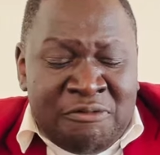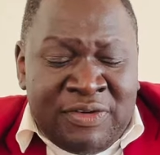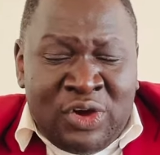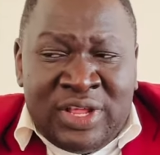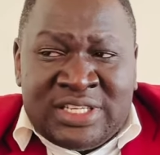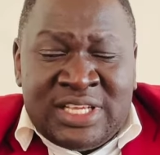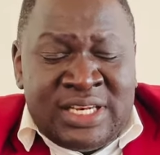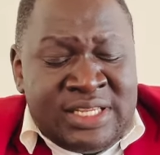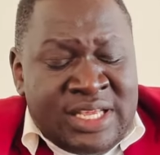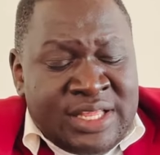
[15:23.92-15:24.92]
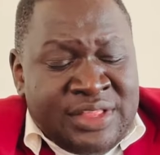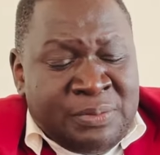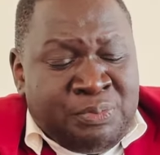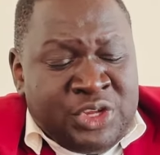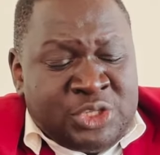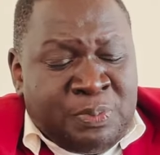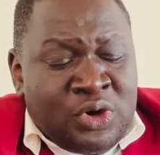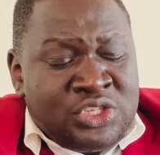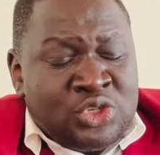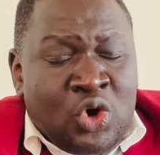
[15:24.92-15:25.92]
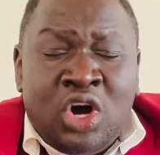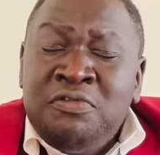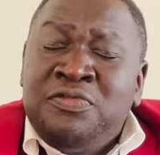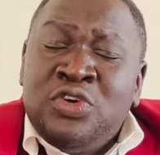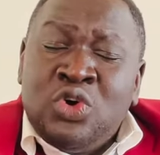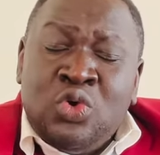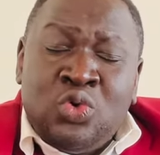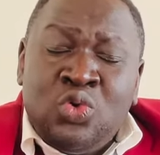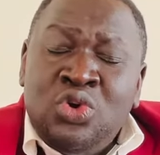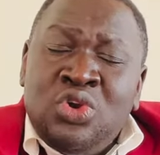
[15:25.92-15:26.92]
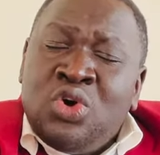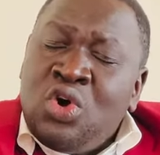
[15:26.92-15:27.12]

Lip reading: violated the principles of rule